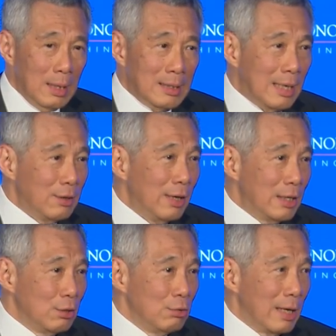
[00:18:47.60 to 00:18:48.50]

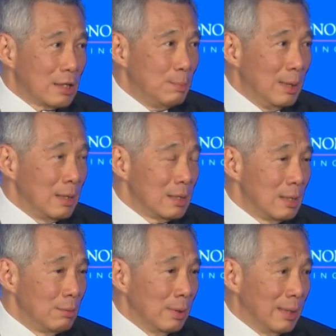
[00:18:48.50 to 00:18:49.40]
generation who
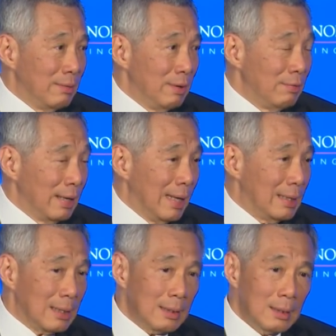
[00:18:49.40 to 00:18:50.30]
experienced it will never
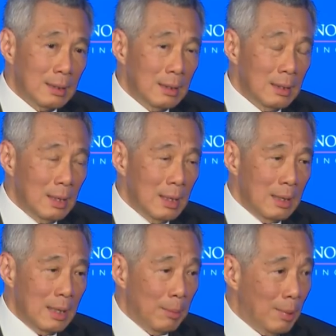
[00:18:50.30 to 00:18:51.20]
forget.
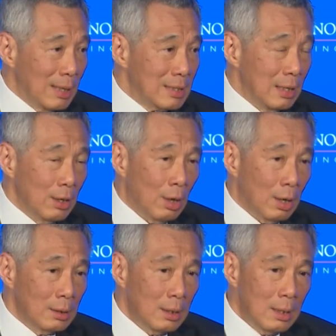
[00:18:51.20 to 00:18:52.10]
They are passing
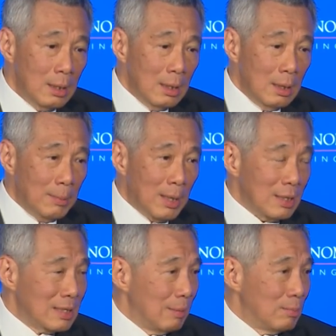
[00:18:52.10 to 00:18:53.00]
on, but
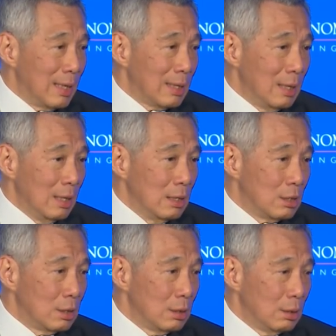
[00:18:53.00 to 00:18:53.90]
the subject
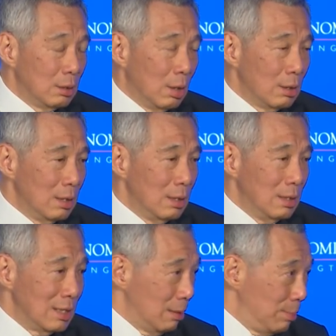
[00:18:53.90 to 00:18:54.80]
is not
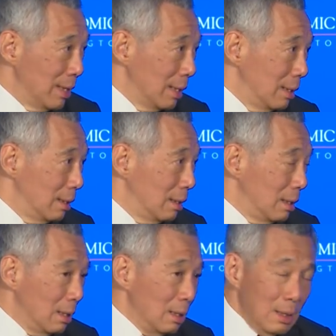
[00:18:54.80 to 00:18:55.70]
disappeared.
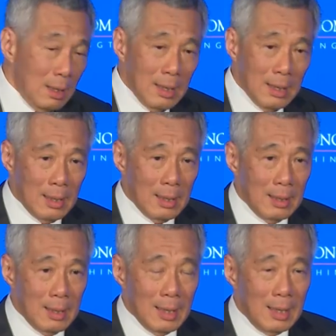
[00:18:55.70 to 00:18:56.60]

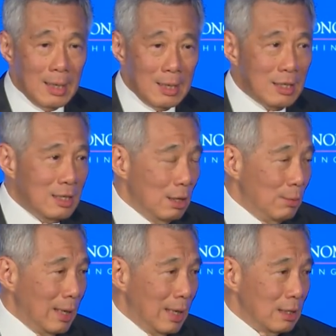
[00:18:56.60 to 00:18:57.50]
Earlier this year,
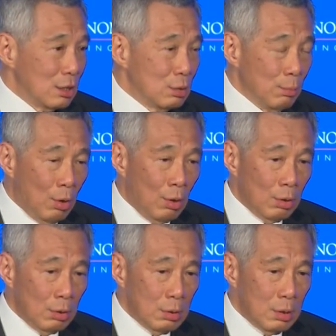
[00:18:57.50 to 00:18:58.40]
we had a
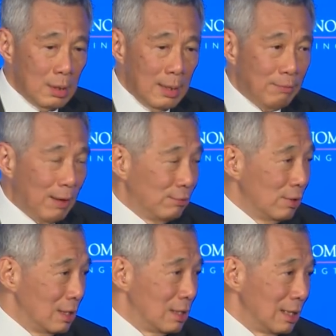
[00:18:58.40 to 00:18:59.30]
small
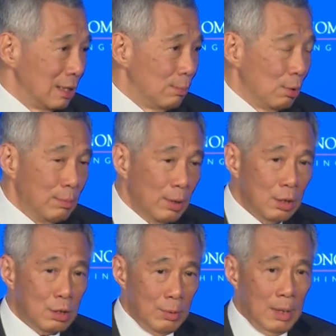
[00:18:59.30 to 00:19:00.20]
kerfuffle in Singapore
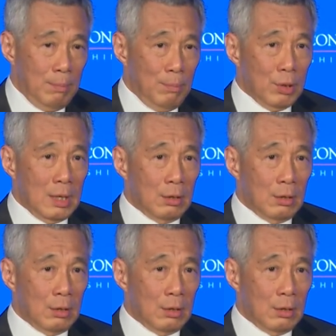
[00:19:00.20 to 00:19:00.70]
because we put